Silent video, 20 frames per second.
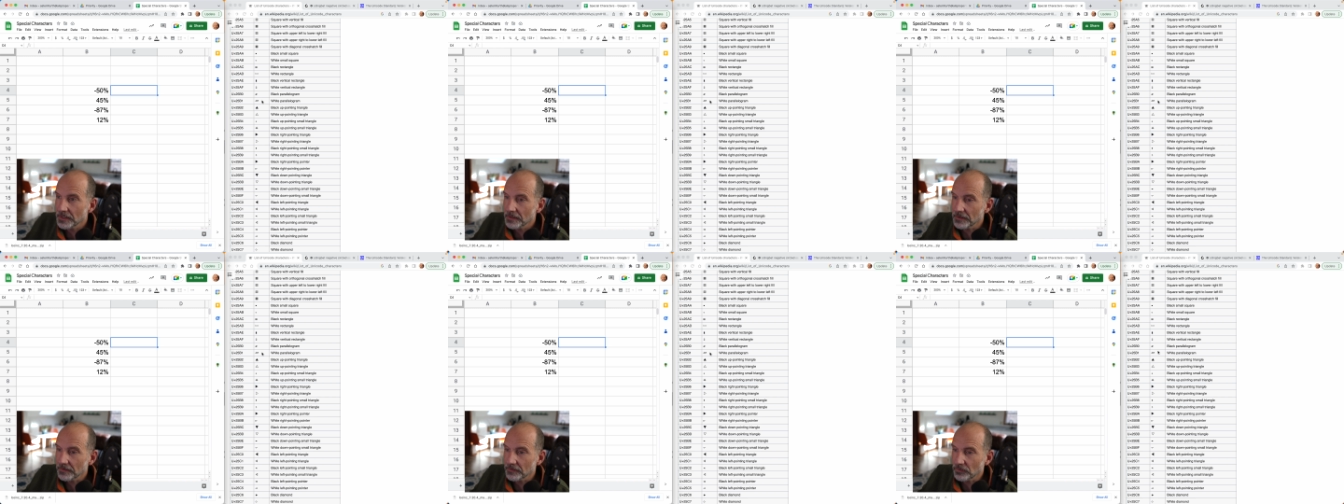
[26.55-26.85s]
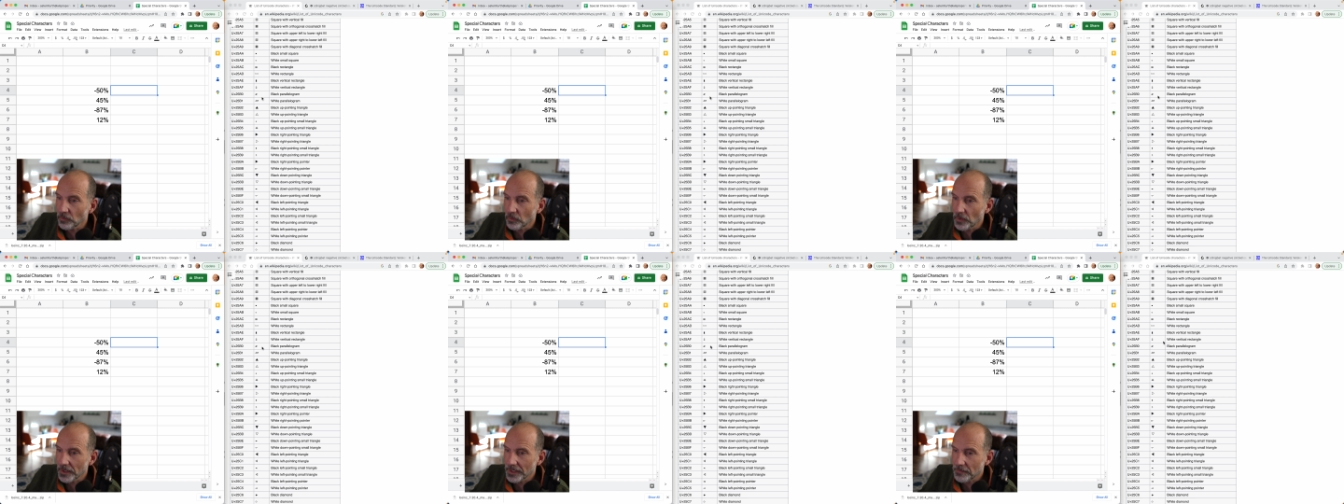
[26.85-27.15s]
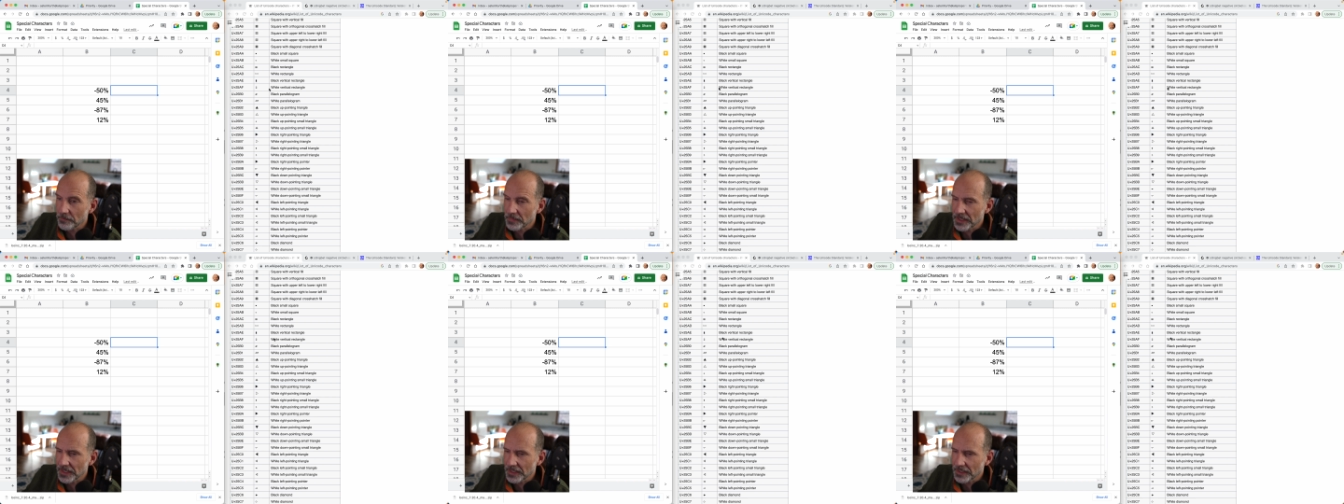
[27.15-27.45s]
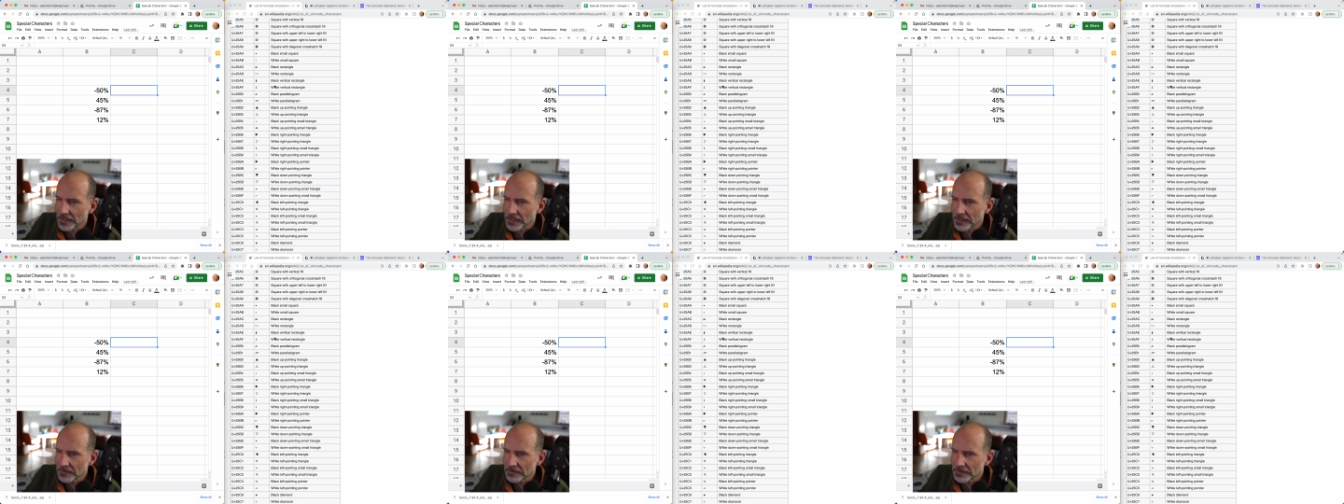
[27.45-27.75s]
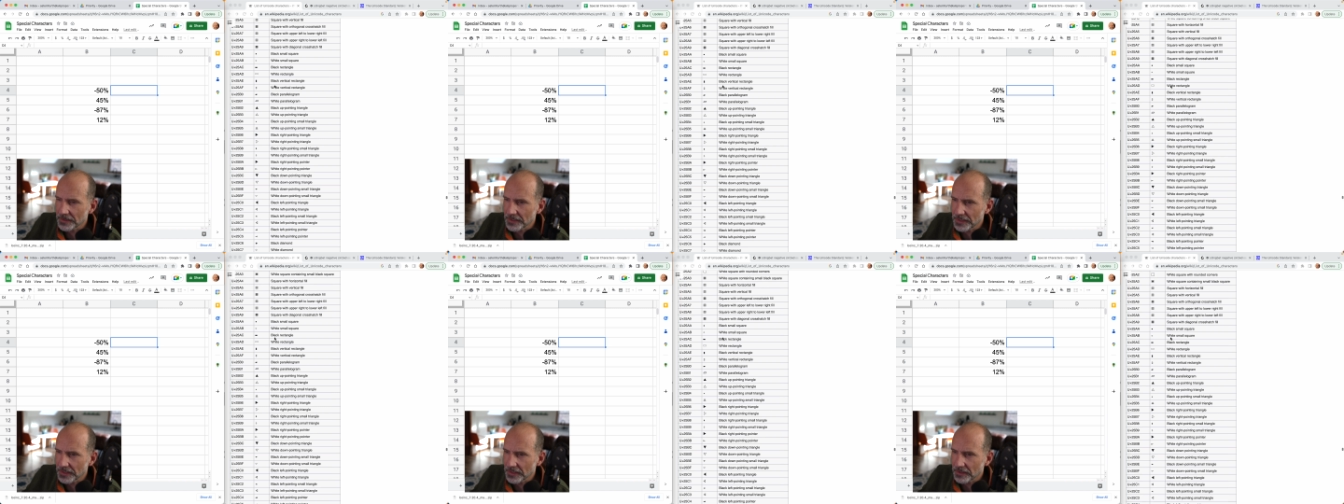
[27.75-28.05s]
this Wikipedia
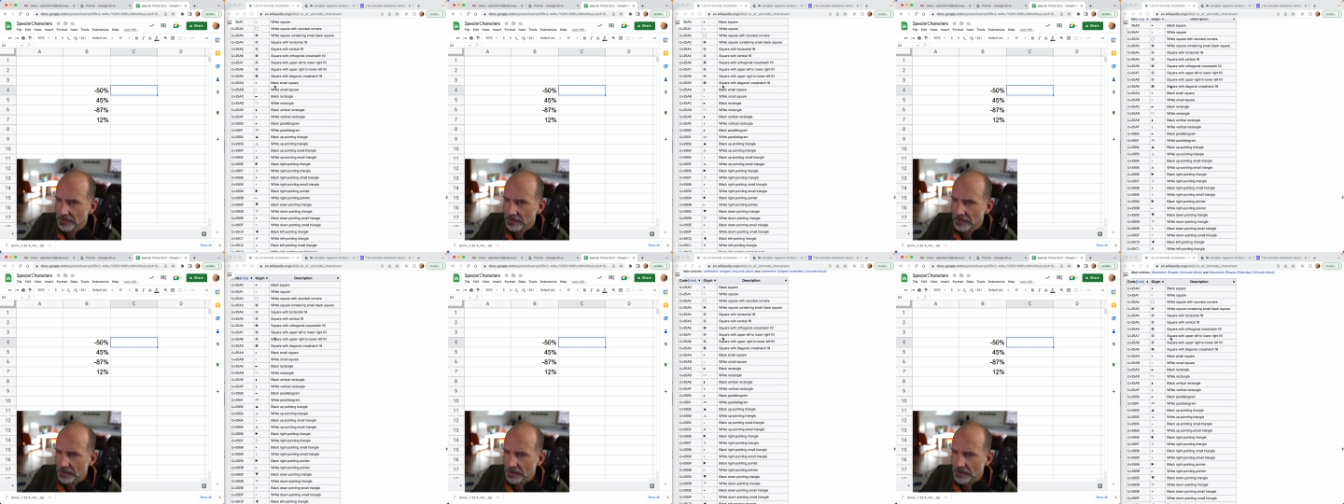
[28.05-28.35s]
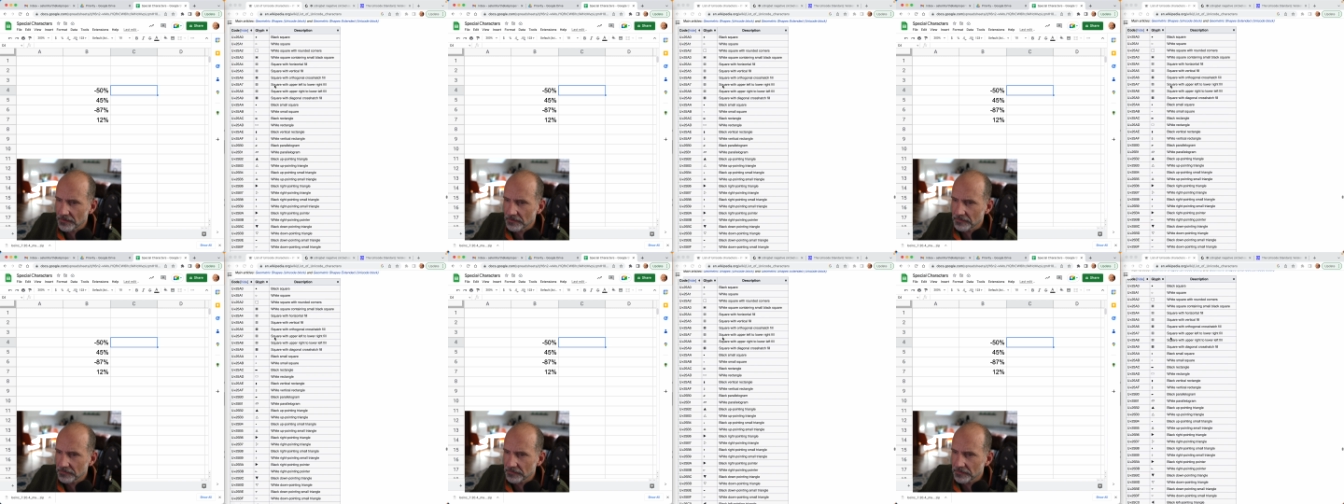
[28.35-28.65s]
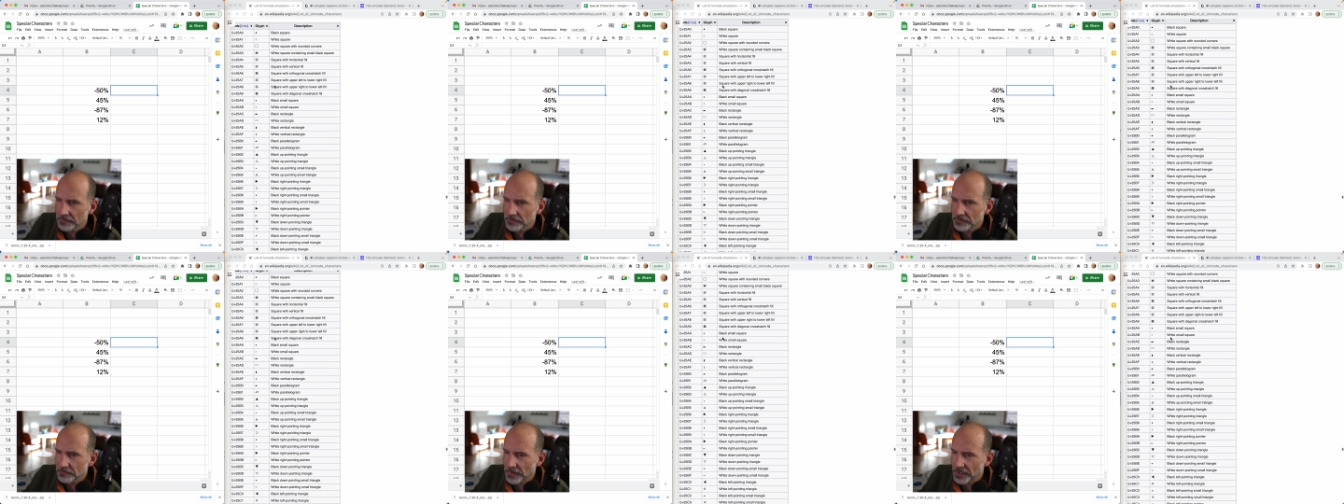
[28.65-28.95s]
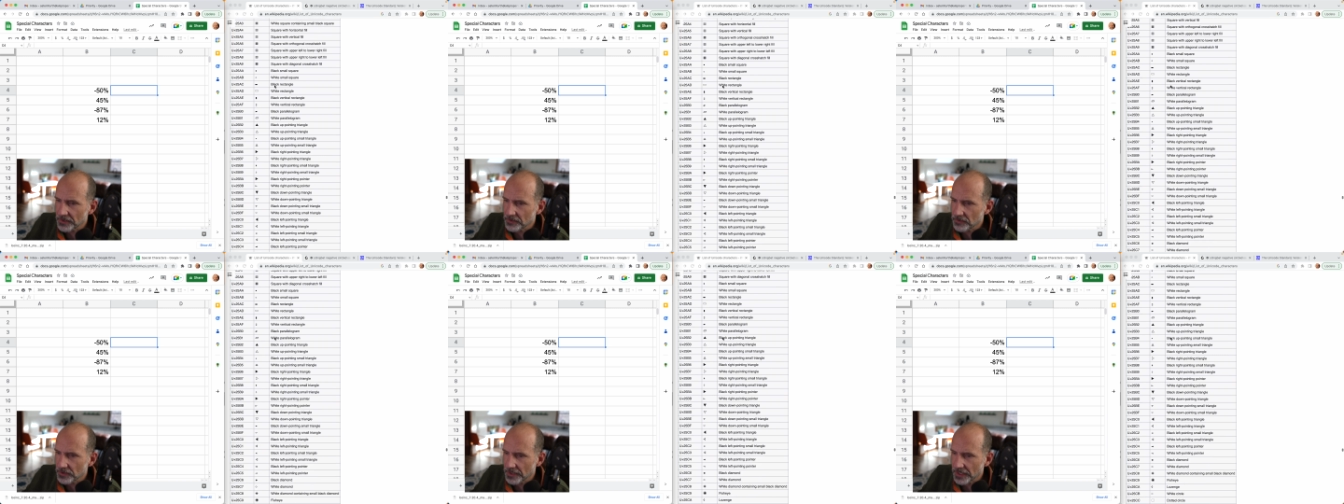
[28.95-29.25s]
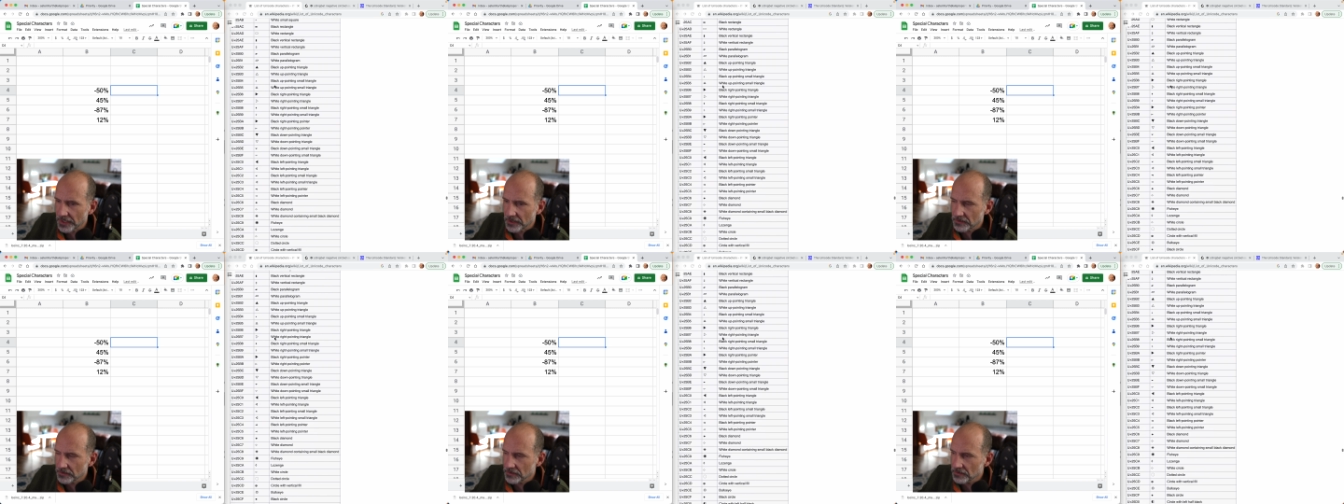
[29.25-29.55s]
link of special
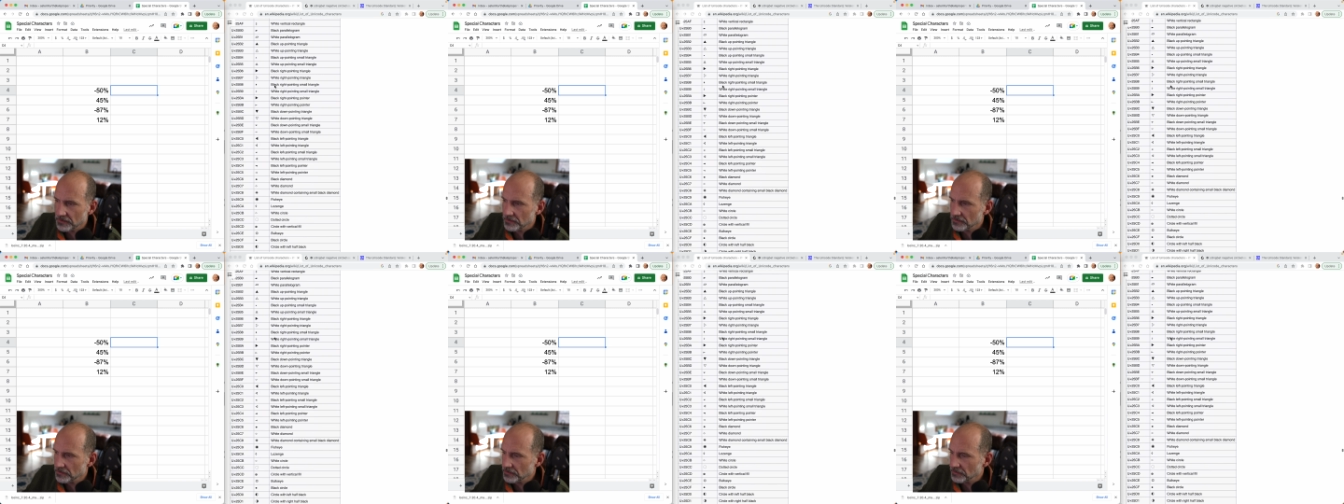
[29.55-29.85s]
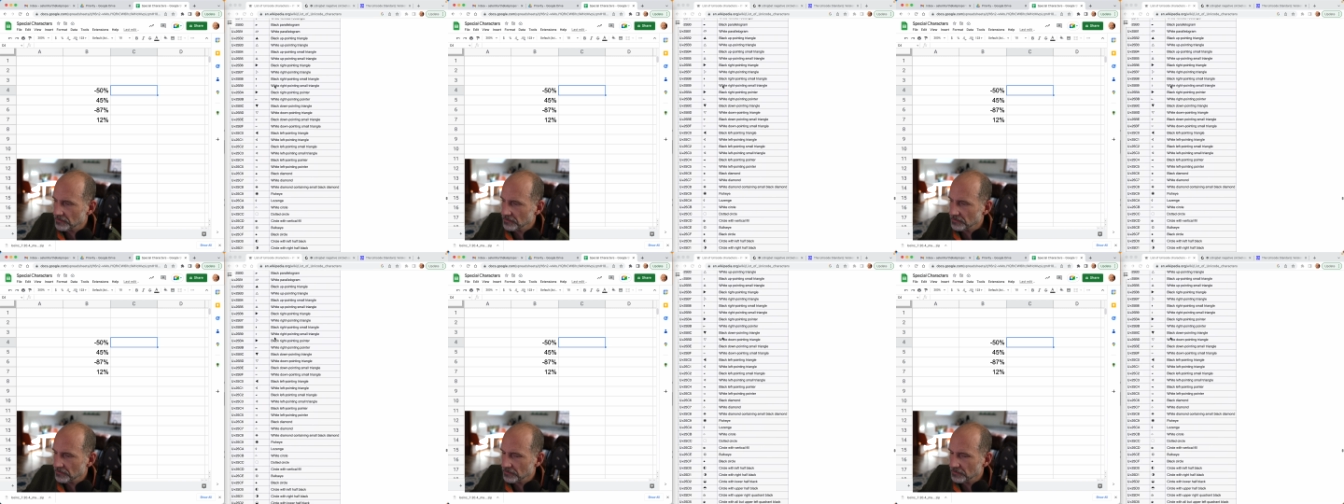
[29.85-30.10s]
characters